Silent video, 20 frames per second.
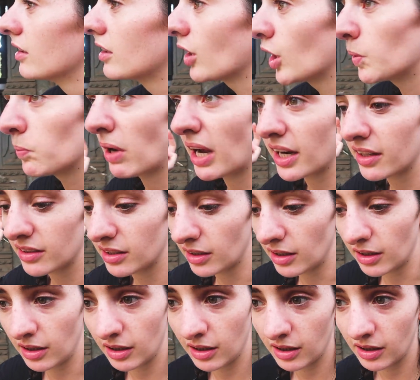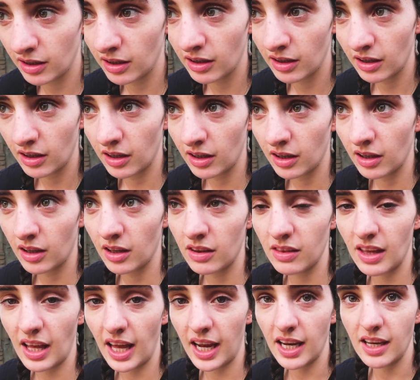going back to
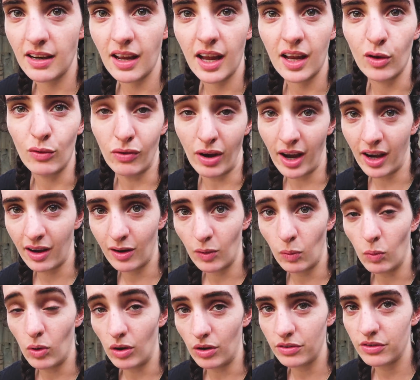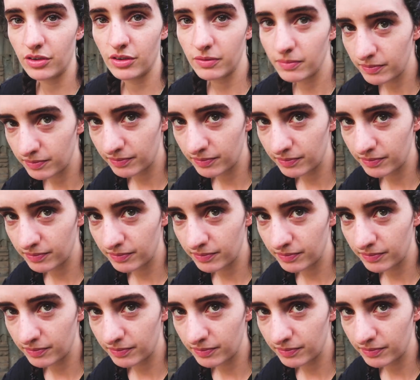the heyday of Angkor Wat.